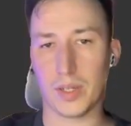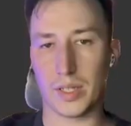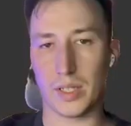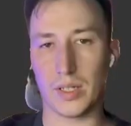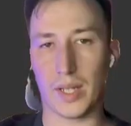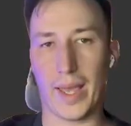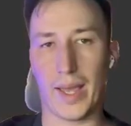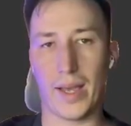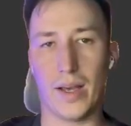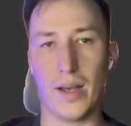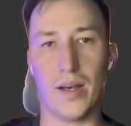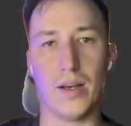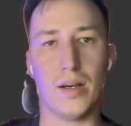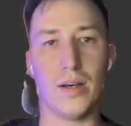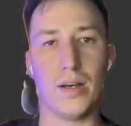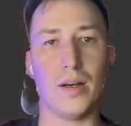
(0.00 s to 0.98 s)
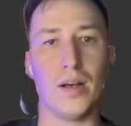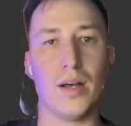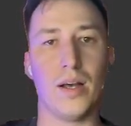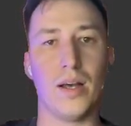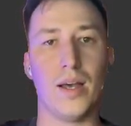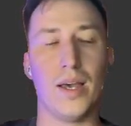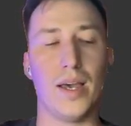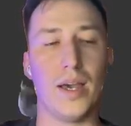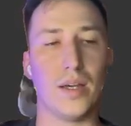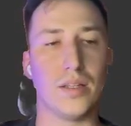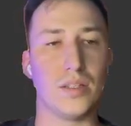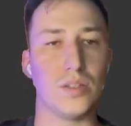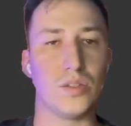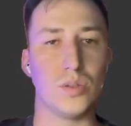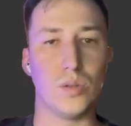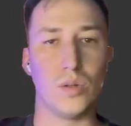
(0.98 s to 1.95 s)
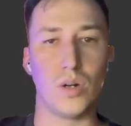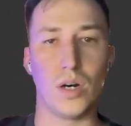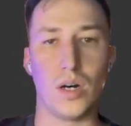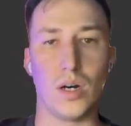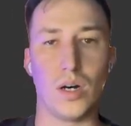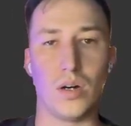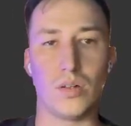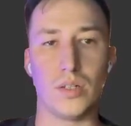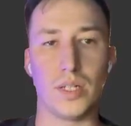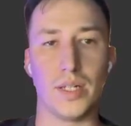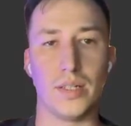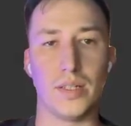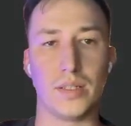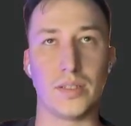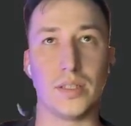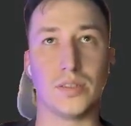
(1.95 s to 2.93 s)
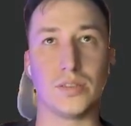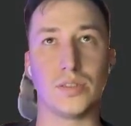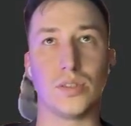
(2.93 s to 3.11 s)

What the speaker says: I can add it to our N8N